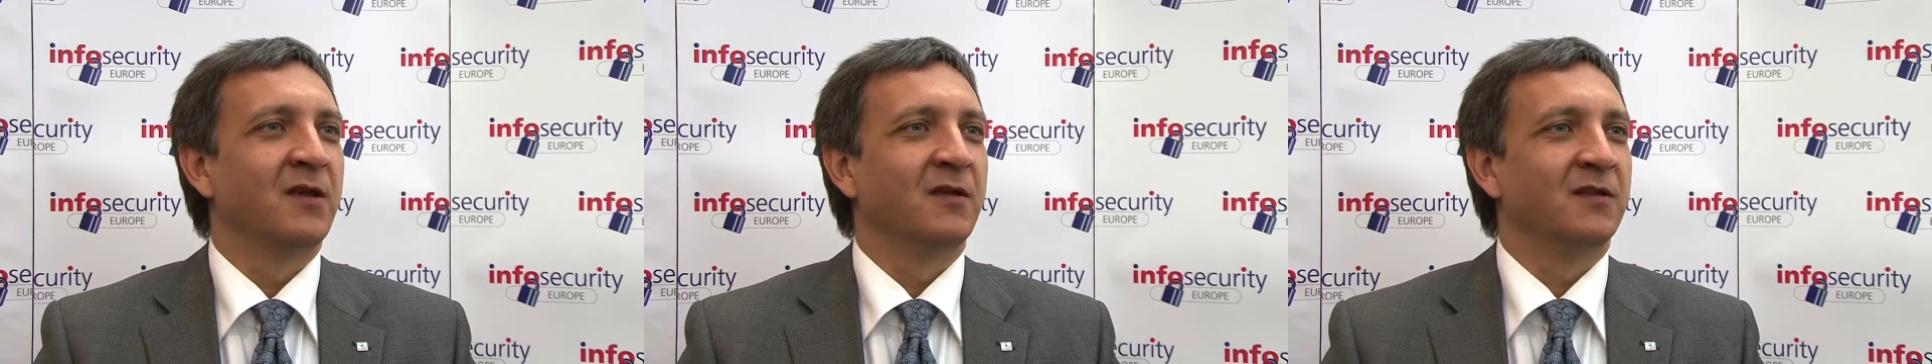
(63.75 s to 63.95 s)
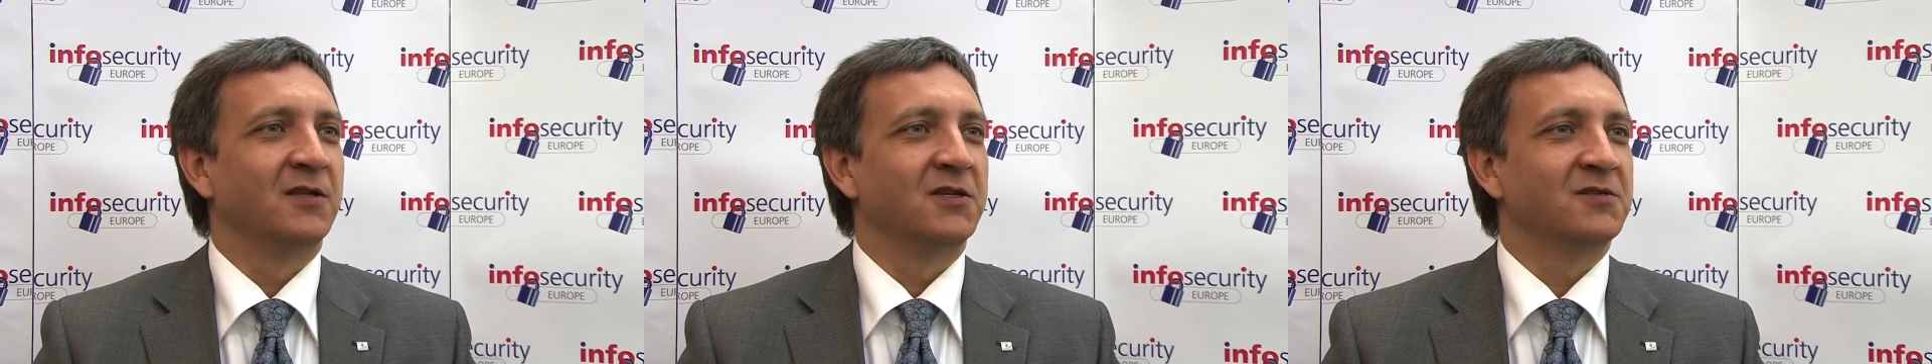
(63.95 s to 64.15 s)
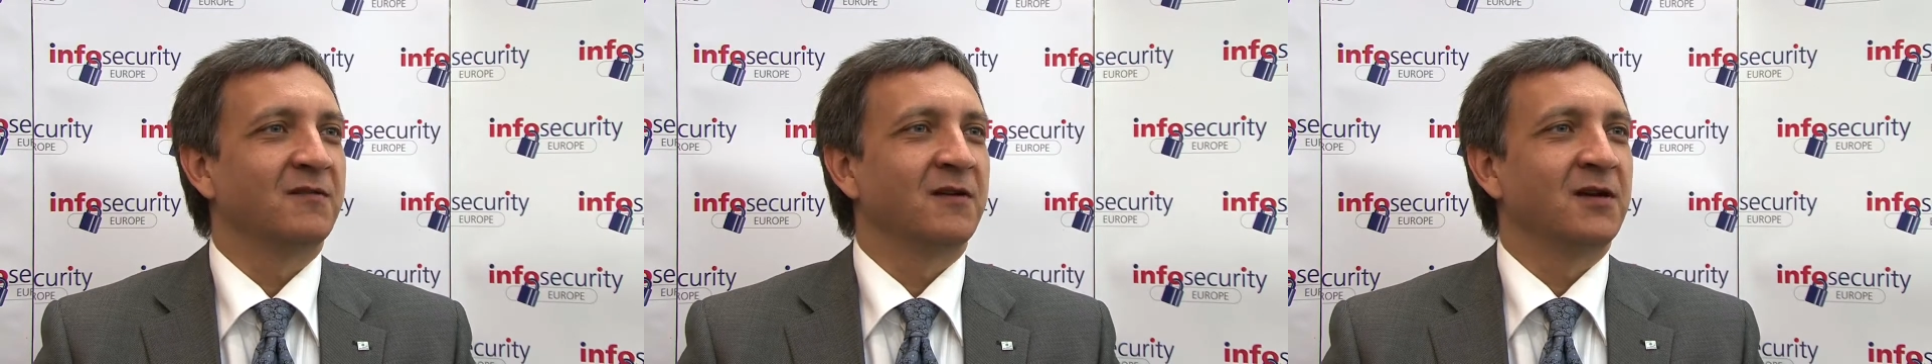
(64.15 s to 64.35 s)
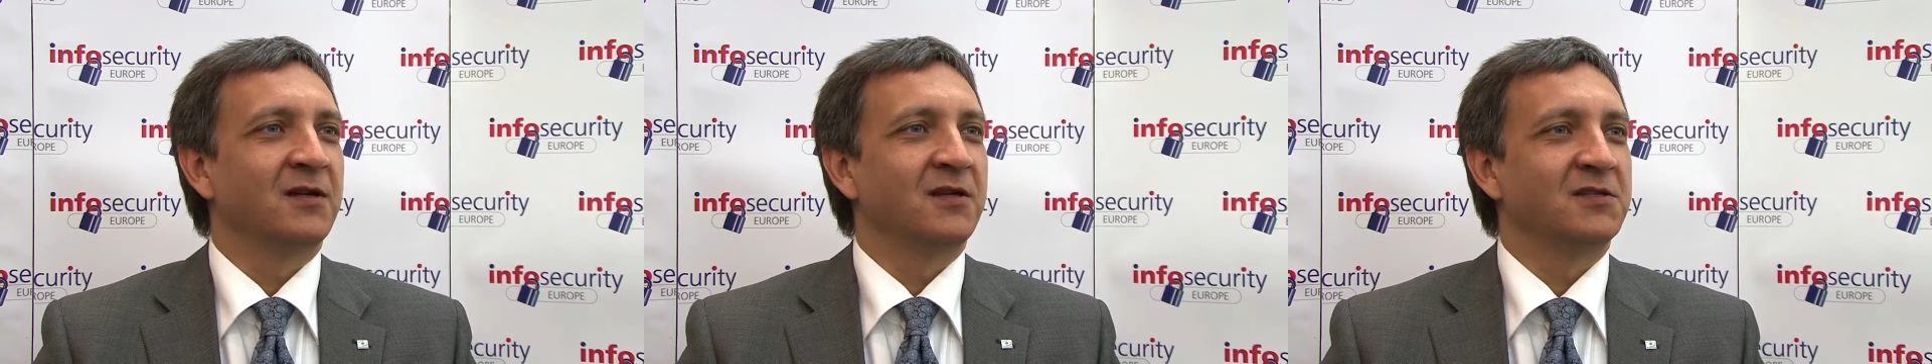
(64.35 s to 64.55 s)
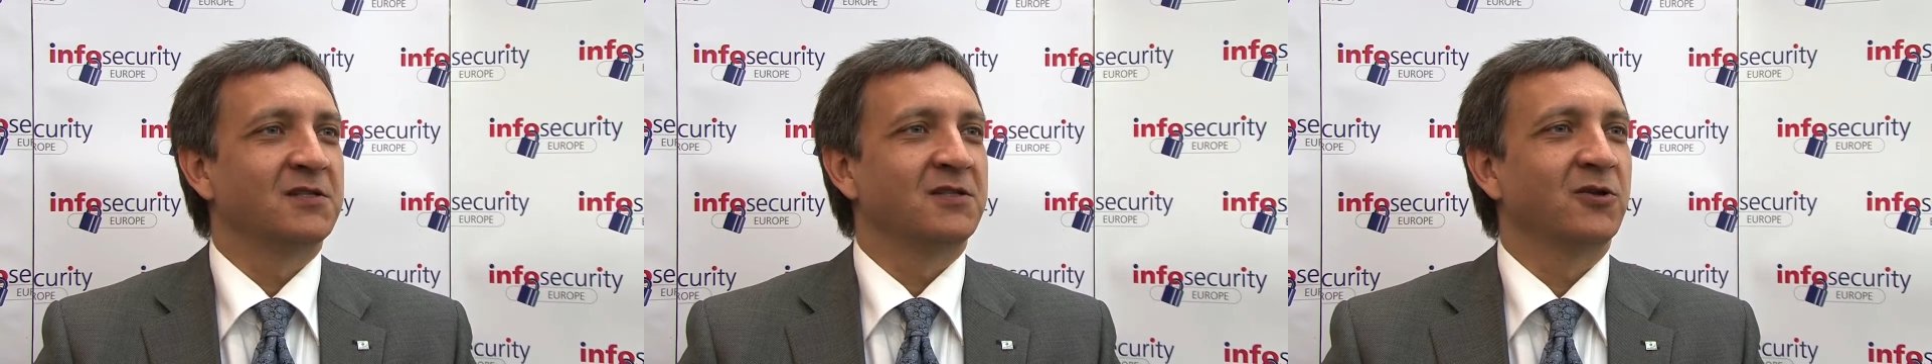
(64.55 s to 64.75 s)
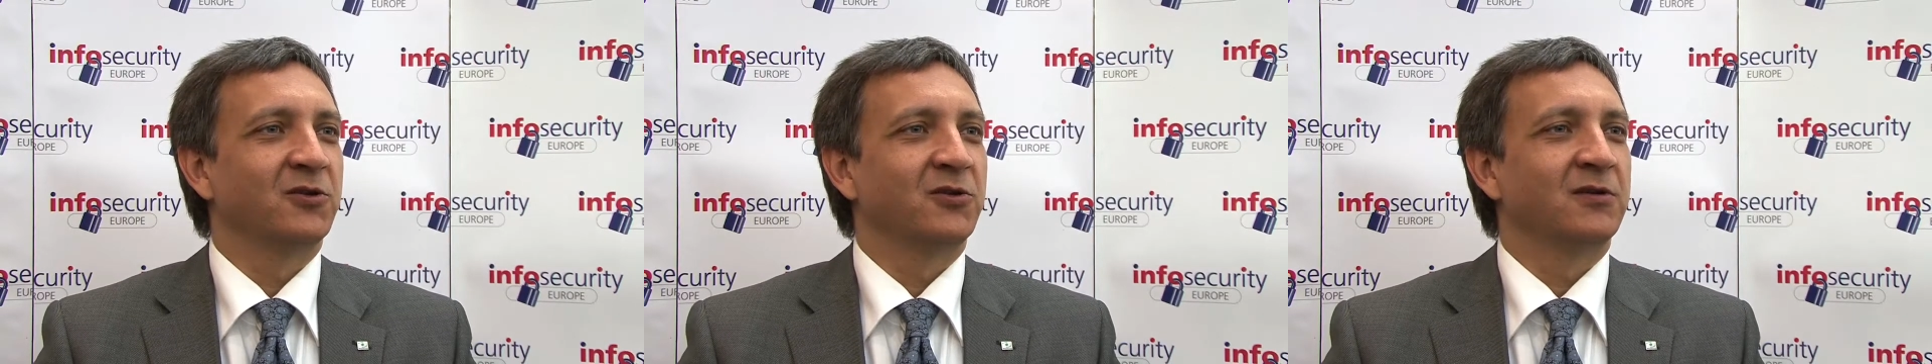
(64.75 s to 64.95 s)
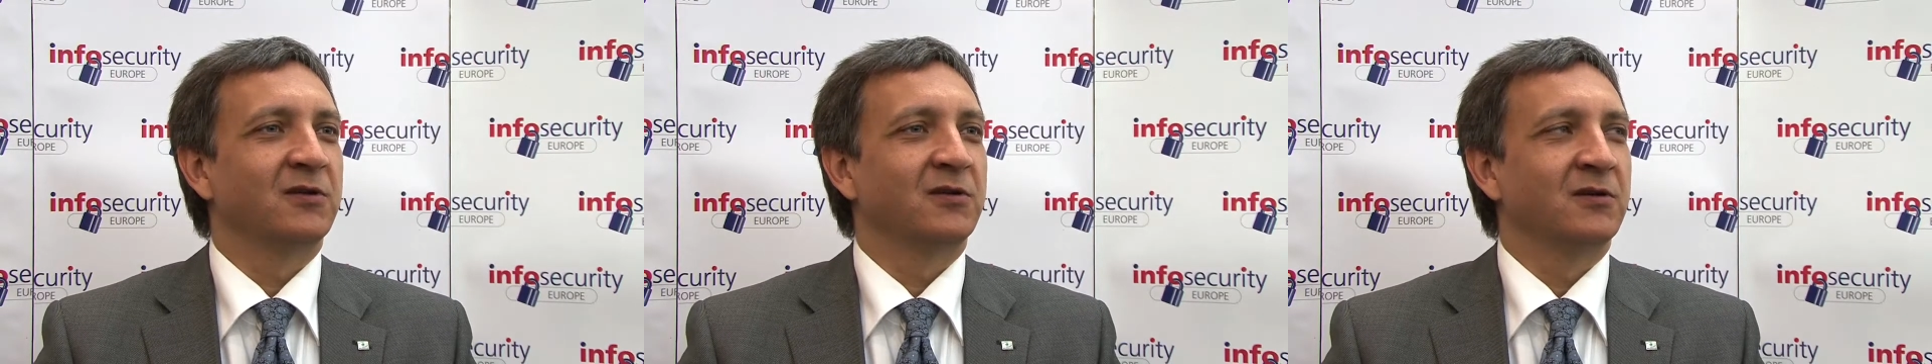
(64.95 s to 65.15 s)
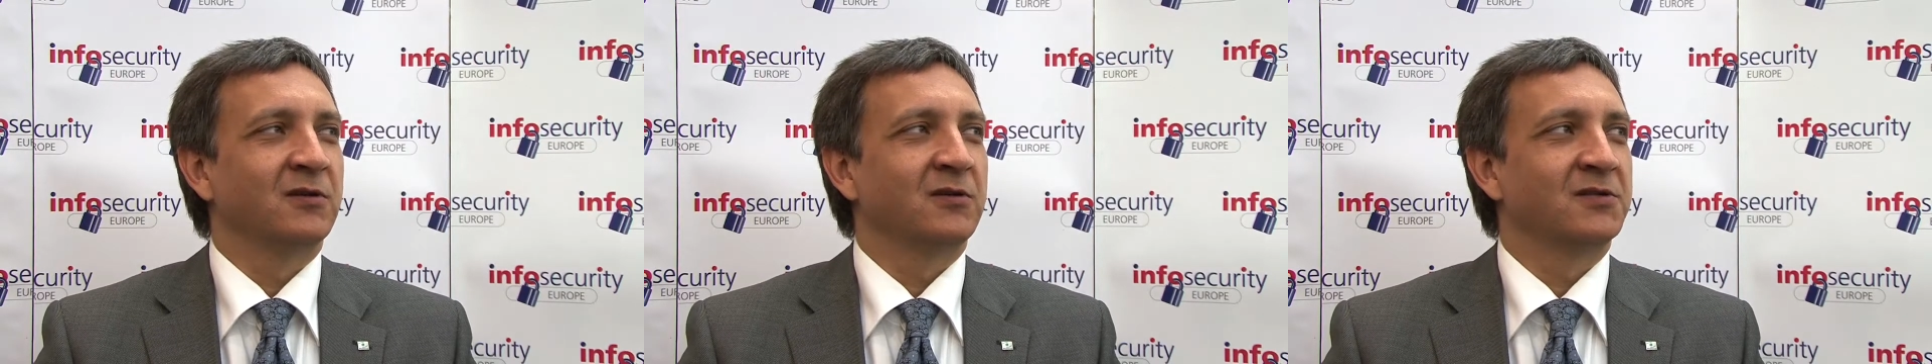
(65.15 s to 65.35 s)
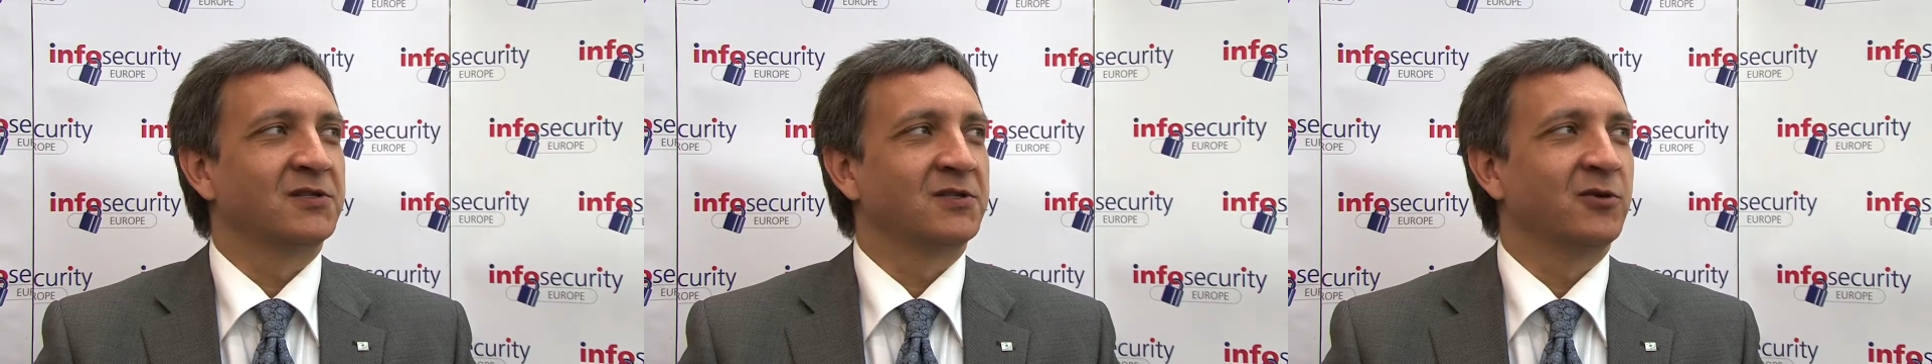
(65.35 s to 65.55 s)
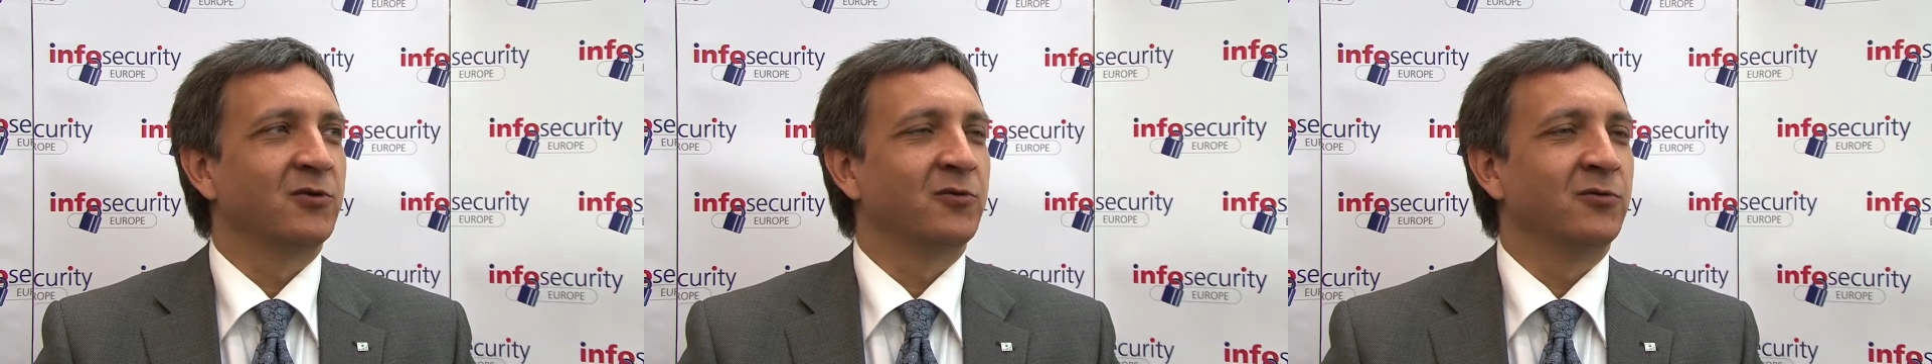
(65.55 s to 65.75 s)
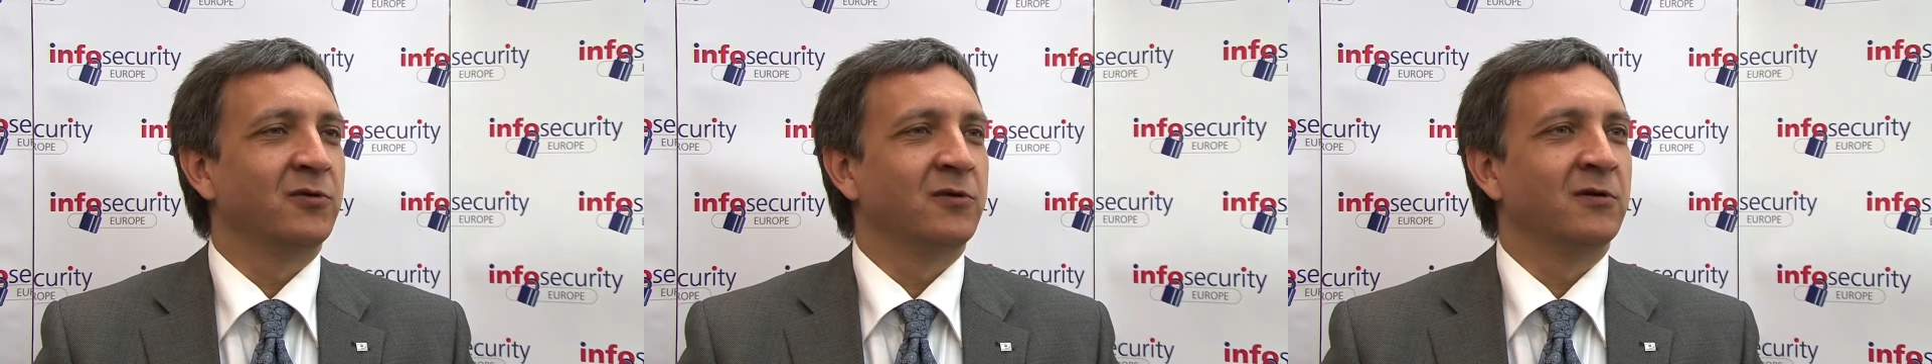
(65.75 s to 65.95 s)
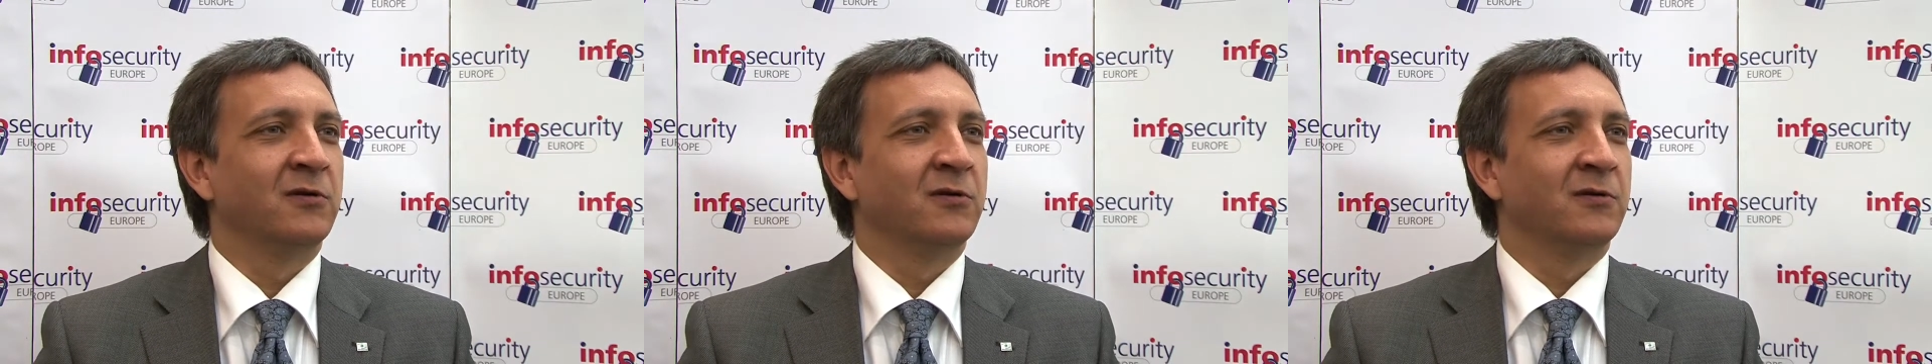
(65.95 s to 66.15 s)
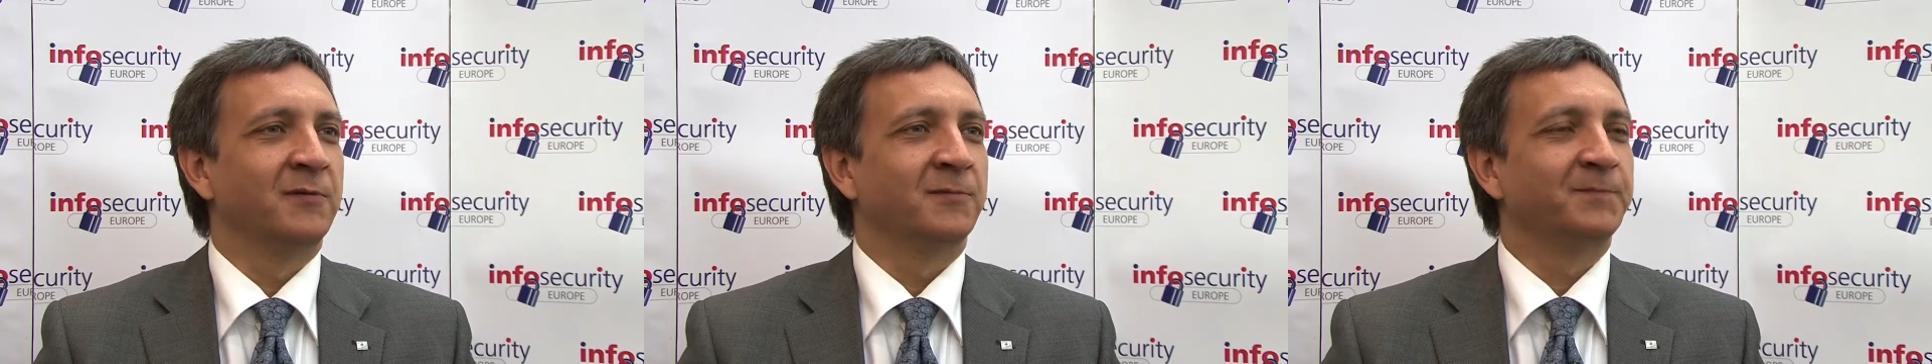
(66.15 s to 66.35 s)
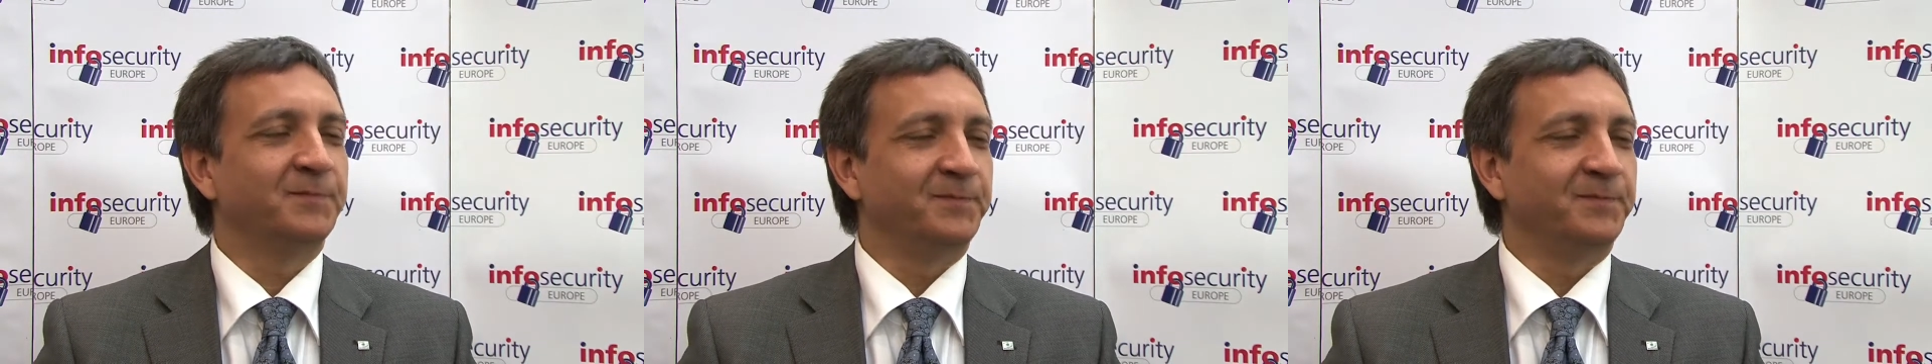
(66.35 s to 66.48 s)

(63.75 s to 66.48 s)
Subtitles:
That is why it's not so